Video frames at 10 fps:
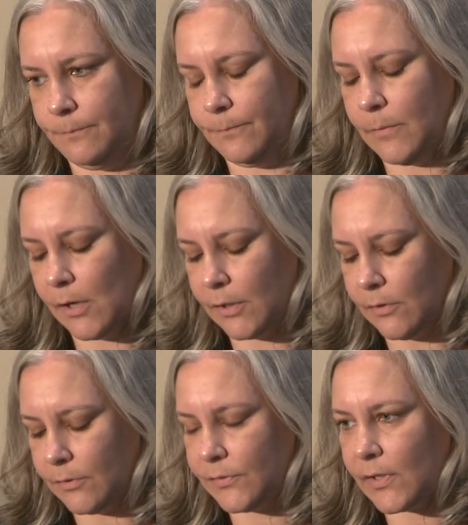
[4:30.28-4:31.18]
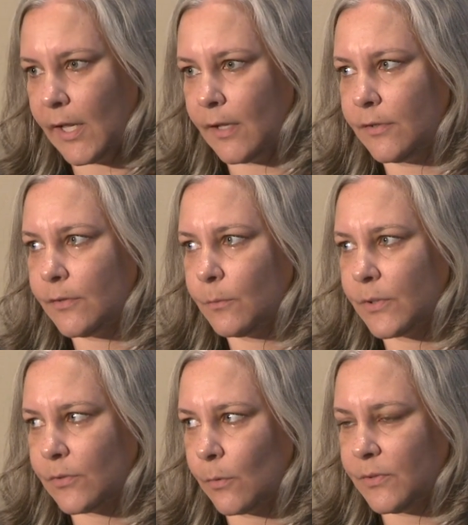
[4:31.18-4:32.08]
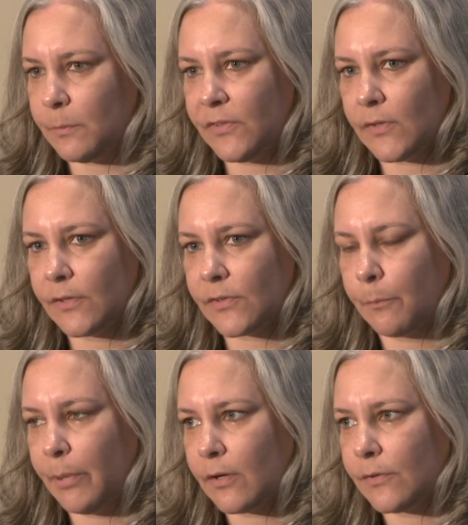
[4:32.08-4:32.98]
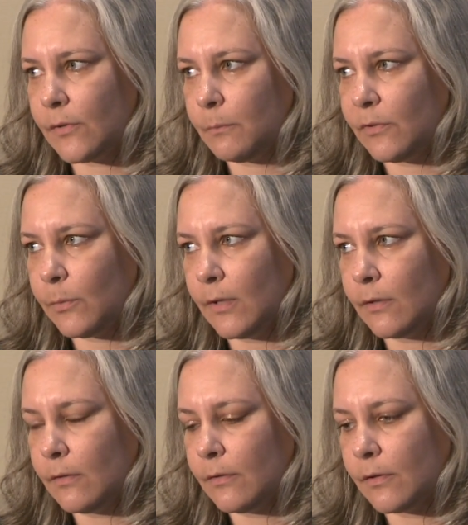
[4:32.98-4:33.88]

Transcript: articles, and what's always missing is a comparison between